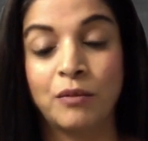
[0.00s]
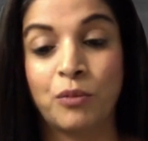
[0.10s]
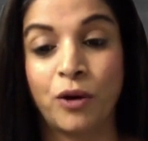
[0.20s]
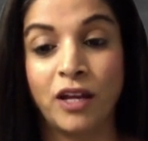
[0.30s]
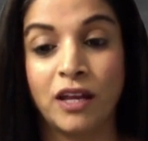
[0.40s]

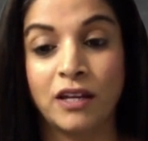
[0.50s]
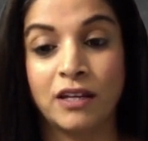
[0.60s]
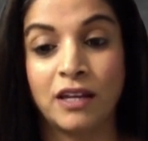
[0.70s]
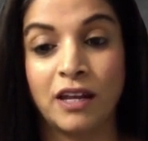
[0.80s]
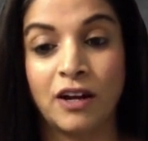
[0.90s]
break in
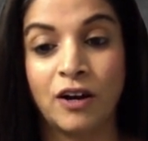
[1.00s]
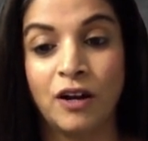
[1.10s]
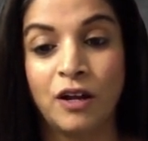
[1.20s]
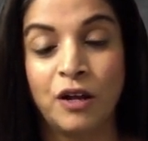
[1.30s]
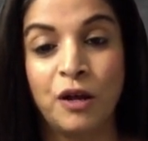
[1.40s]
here,
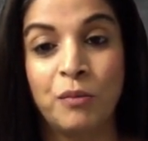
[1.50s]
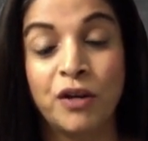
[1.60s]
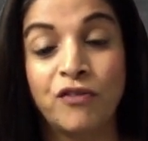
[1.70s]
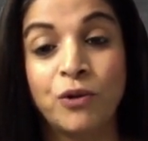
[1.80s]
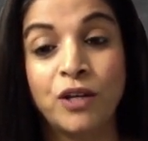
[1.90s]
but if
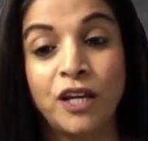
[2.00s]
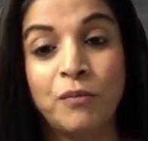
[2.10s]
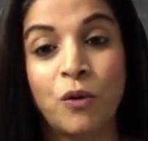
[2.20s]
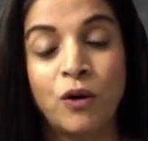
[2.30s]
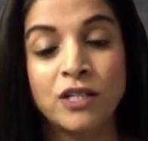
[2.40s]
you need
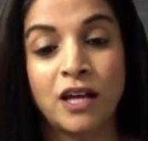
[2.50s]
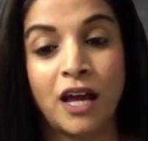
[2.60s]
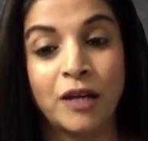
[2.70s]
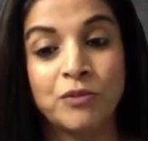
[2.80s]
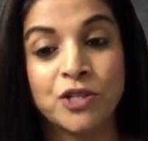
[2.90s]
more
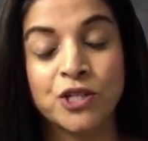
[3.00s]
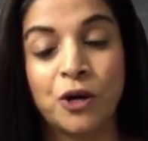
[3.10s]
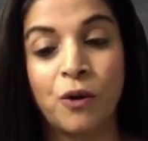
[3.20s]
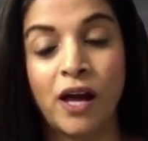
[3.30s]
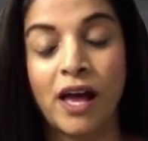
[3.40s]
time, just go
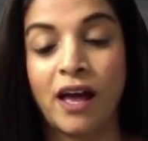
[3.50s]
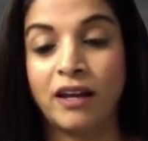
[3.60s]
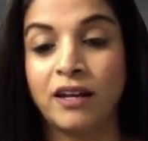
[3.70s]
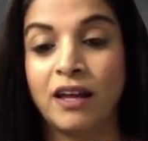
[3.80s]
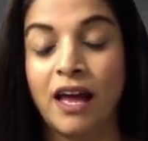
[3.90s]
ahead
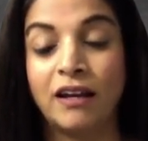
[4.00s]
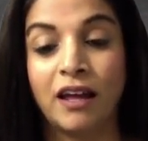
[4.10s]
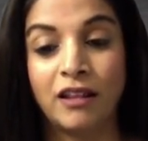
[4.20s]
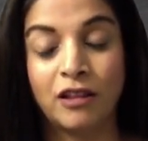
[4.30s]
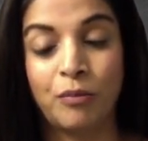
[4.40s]
and
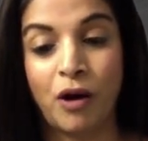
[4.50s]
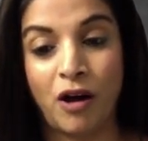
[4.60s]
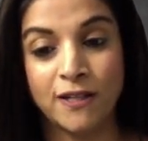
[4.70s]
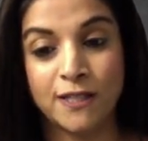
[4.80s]
hit the pause